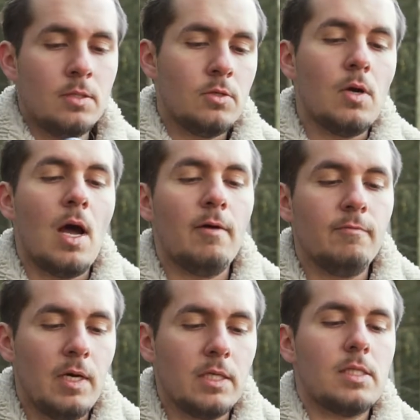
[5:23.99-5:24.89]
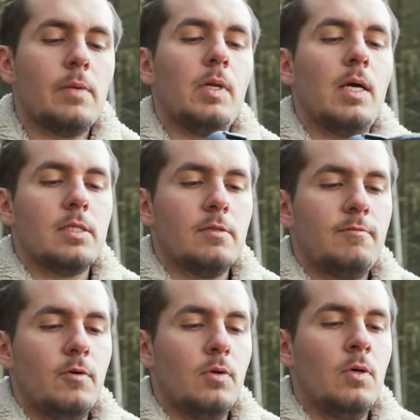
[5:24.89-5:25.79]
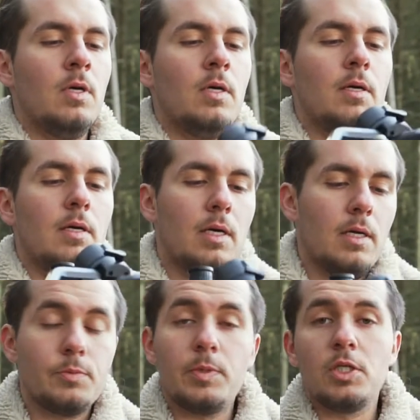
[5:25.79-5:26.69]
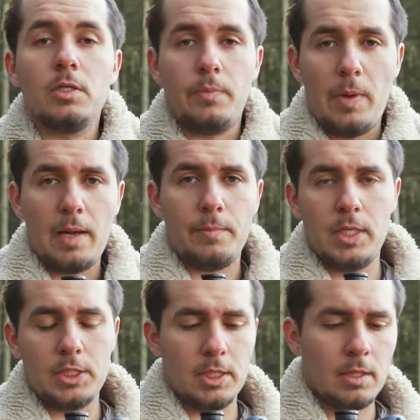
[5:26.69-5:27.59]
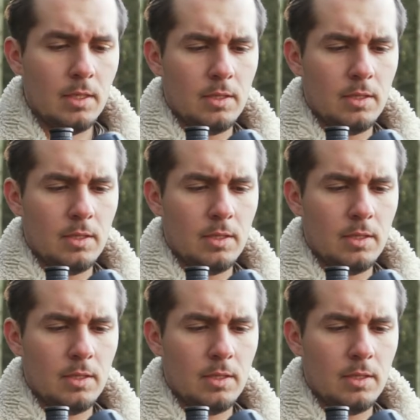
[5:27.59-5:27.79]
to have a stabilizer for especially the Blackmagic.